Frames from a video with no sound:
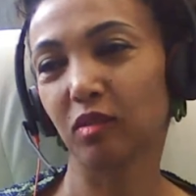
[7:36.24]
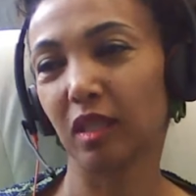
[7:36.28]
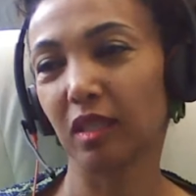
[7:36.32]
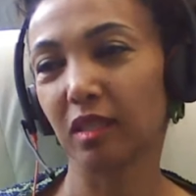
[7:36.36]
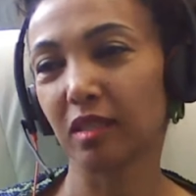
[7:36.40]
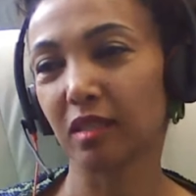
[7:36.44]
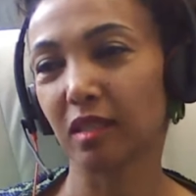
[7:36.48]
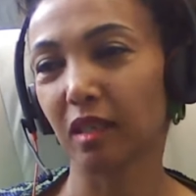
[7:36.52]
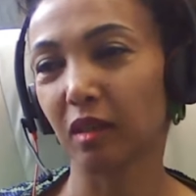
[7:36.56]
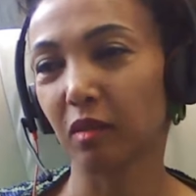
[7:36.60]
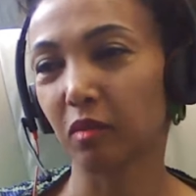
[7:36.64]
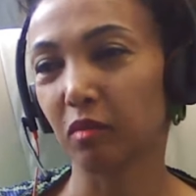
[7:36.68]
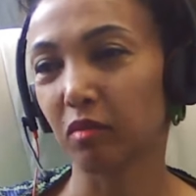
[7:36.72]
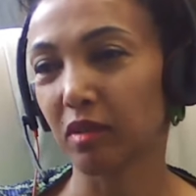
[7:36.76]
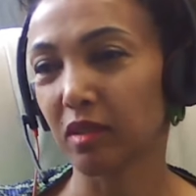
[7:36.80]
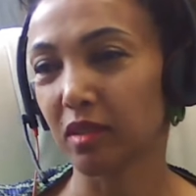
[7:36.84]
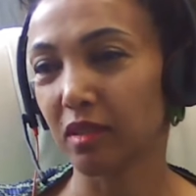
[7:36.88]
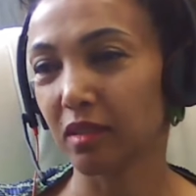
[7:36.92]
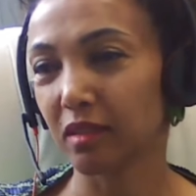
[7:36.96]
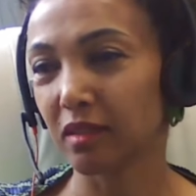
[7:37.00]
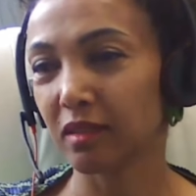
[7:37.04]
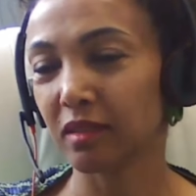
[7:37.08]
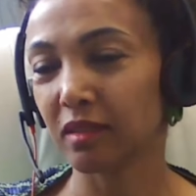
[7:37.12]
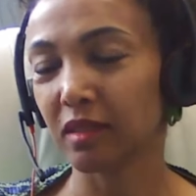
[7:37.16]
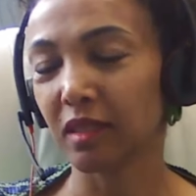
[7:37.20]
that's how we
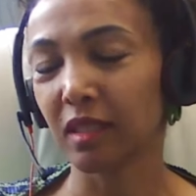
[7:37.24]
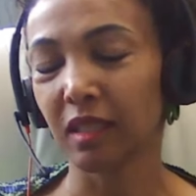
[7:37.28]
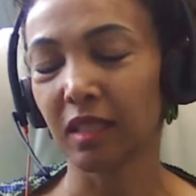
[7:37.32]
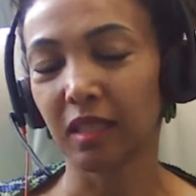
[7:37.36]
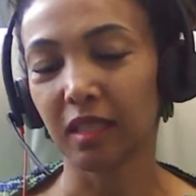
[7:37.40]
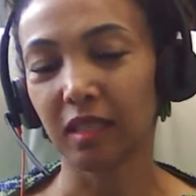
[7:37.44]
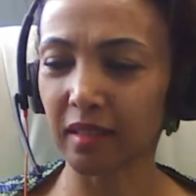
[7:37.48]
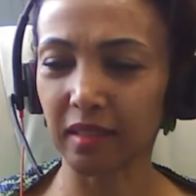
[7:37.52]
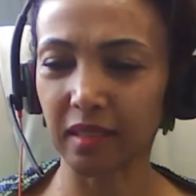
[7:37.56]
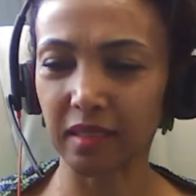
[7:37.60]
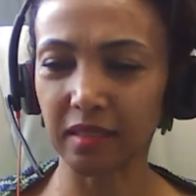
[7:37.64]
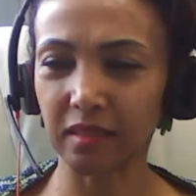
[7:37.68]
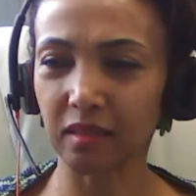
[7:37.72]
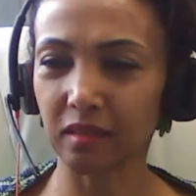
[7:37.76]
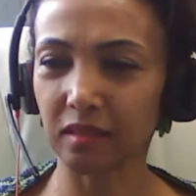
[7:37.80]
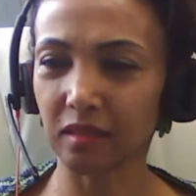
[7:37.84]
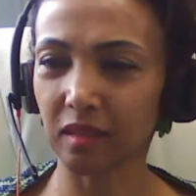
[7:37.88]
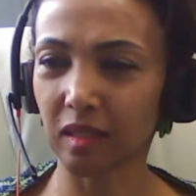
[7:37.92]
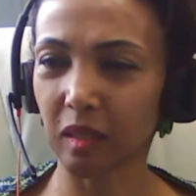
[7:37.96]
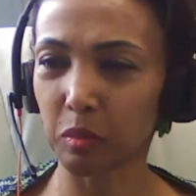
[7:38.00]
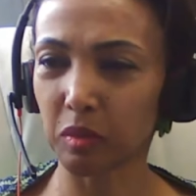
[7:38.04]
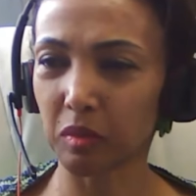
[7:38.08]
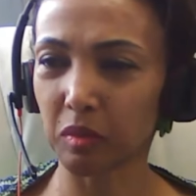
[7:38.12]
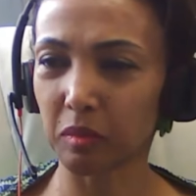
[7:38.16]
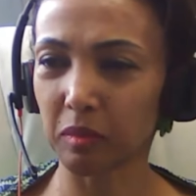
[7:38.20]
did it. I lasted a
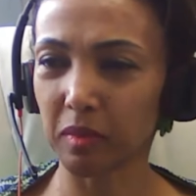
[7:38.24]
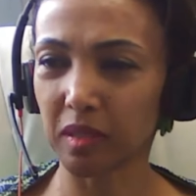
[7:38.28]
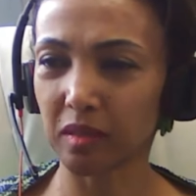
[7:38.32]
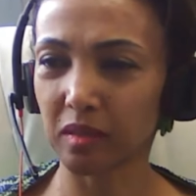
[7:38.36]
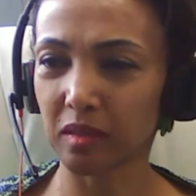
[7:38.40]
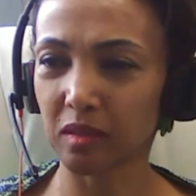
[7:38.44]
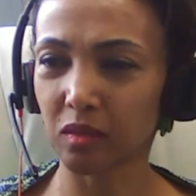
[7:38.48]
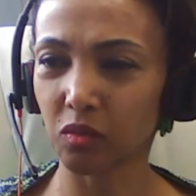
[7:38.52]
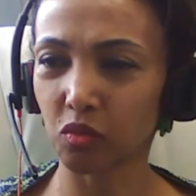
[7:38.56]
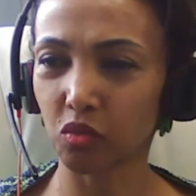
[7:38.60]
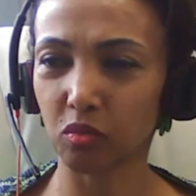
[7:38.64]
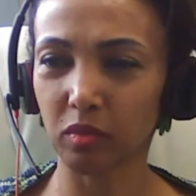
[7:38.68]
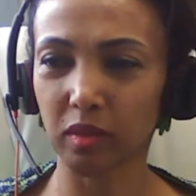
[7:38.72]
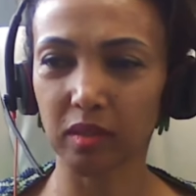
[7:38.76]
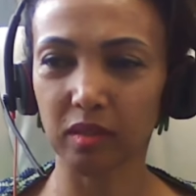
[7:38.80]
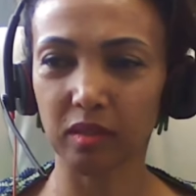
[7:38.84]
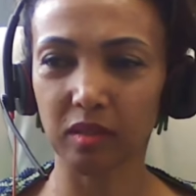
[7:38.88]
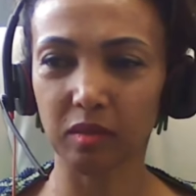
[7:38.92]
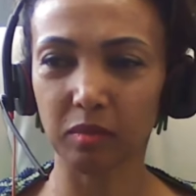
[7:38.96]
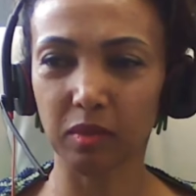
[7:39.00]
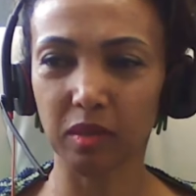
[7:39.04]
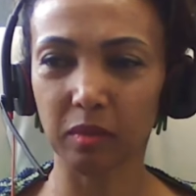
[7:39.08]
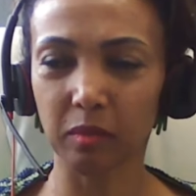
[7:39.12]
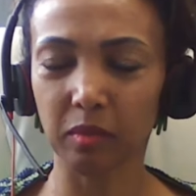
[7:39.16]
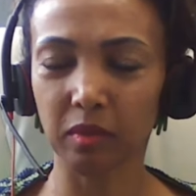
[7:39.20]
couple months, 2
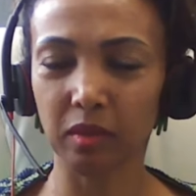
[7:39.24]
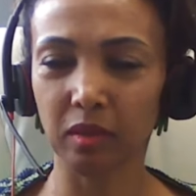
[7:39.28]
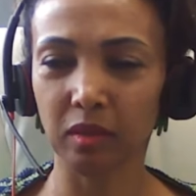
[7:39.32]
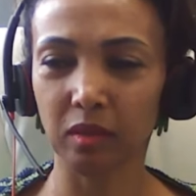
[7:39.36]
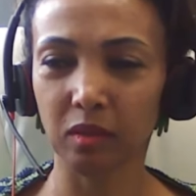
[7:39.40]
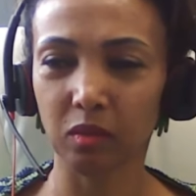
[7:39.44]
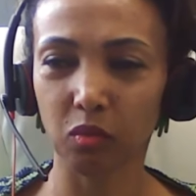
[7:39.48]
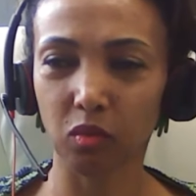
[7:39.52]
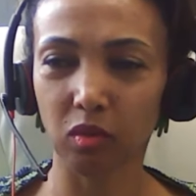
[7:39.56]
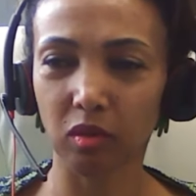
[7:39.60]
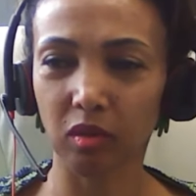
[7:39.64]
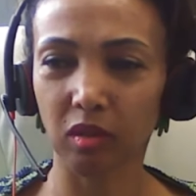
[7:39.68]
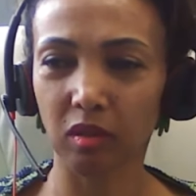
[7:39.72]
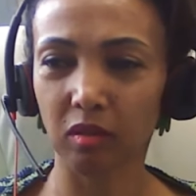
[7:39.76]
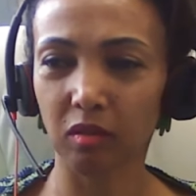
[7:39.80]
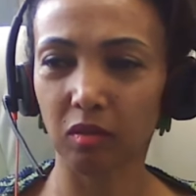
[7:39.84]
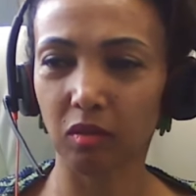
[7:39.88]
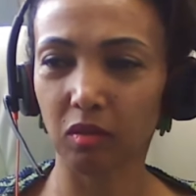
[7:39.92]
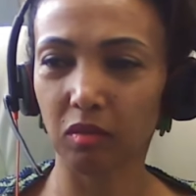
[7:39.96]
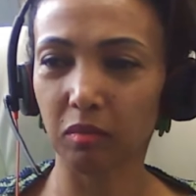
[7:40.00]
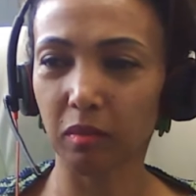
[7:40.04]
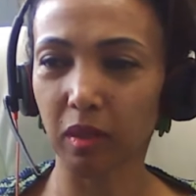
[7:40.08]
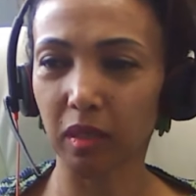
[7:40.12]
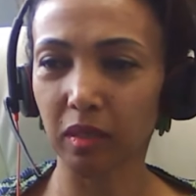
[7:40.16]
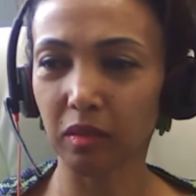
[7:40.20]
months maybe, working
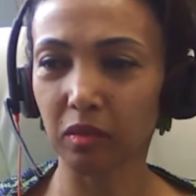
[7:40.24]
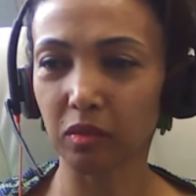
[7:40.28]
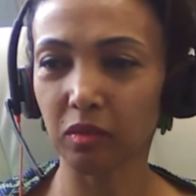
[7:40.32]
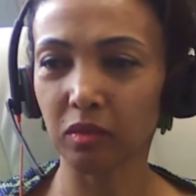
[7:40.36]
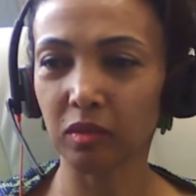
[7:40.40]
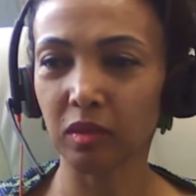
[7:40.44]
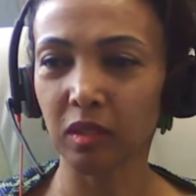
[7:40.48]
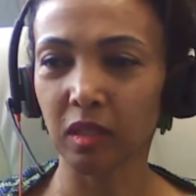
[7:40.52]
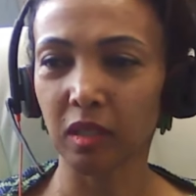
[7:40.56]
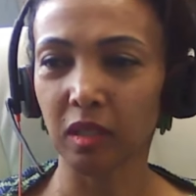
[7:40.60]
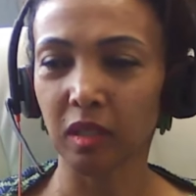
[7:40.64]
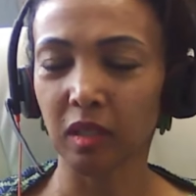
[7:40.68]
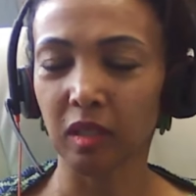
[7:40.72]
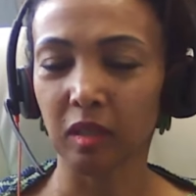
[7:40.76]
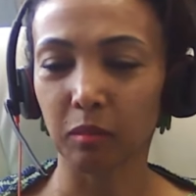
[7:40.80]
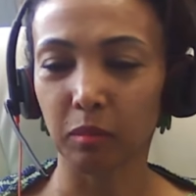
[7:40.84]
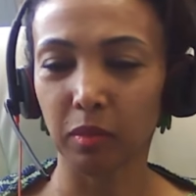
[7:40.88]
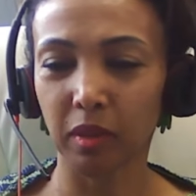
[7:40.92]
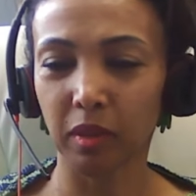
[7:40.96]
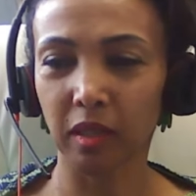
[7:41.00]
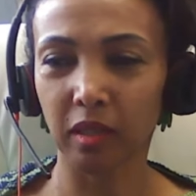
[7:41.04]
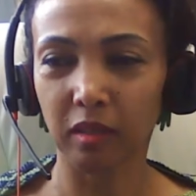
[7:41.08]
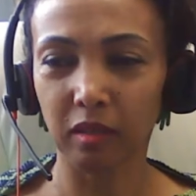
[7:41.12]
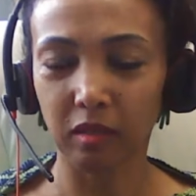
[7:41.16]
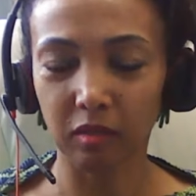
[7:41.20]
on my own,
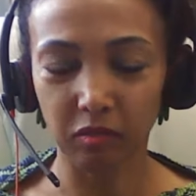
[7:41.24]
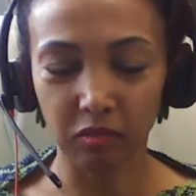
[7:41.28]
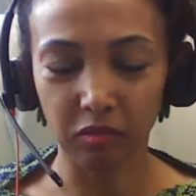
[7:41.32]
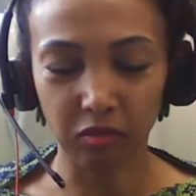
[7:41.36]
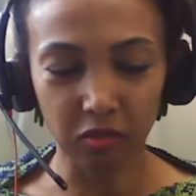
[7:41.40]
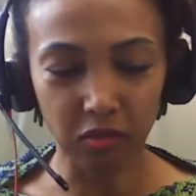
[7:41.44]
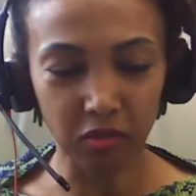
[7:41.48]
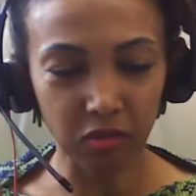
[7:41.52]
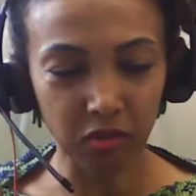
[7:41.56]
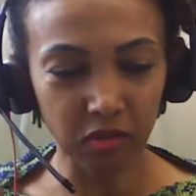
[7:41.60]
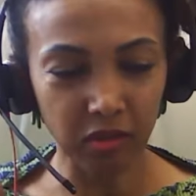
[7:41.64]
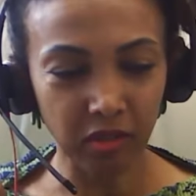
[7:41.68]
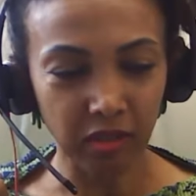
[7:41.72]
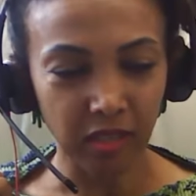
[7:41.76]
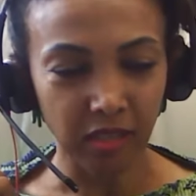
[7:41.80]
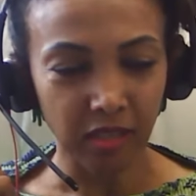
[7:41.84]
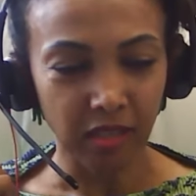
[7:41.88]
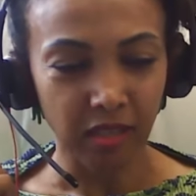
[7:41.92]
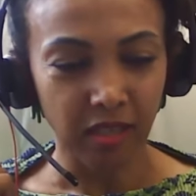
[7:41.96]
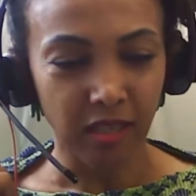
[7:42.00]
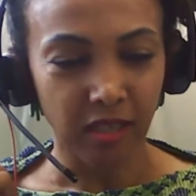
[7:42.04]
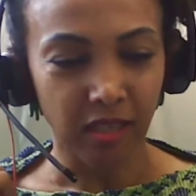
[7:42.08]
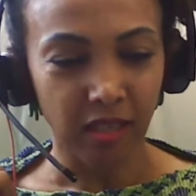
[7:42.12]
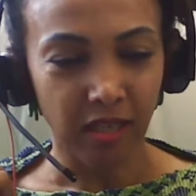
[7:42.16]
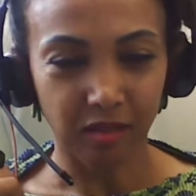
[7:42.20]
picking the phone,
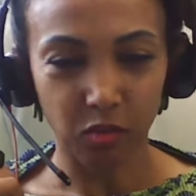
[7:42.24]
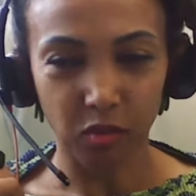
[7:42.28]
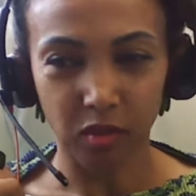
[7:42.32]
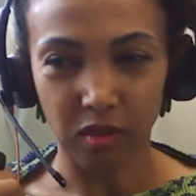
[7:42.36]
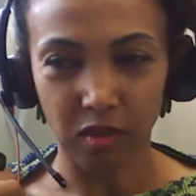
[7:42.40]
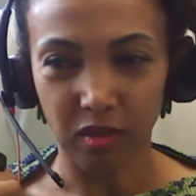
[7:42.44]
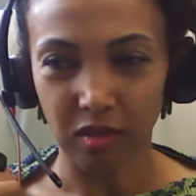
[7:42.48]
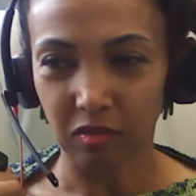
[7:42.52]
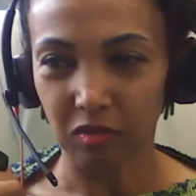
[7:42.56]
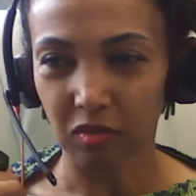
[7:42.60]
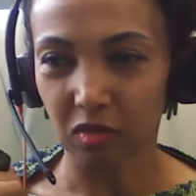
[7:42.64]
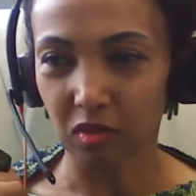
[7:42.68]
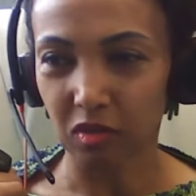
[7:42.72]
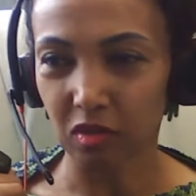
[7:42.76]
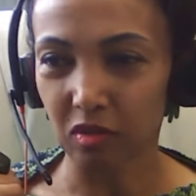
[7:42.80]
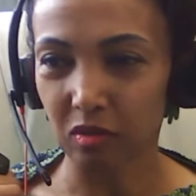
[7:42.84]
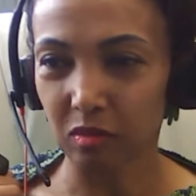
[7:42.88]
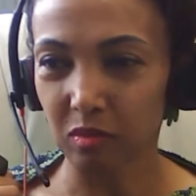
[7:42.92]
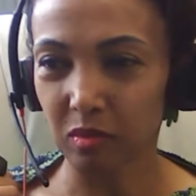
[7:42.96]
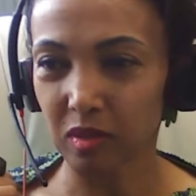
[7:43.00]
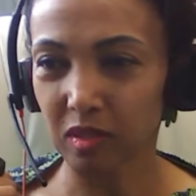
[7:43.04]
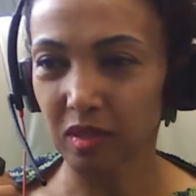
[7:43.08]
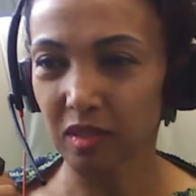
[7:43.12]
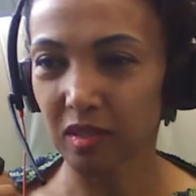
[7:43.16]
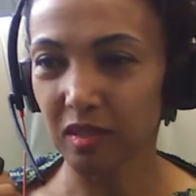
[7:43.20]
doing the forms.